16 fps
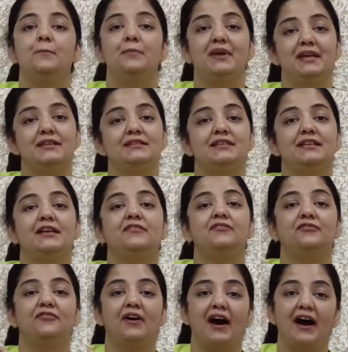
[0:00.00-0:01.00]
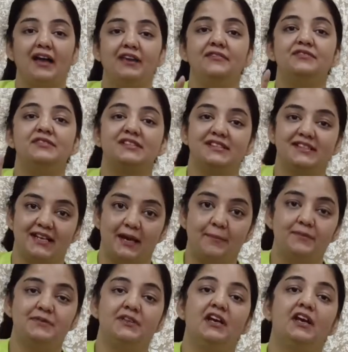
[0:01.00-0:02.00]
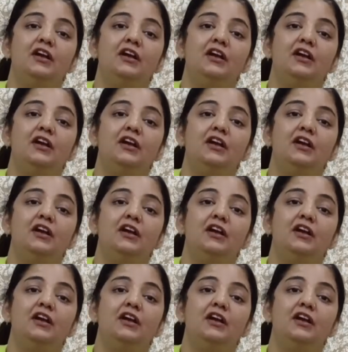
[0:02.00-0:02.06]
basic five steps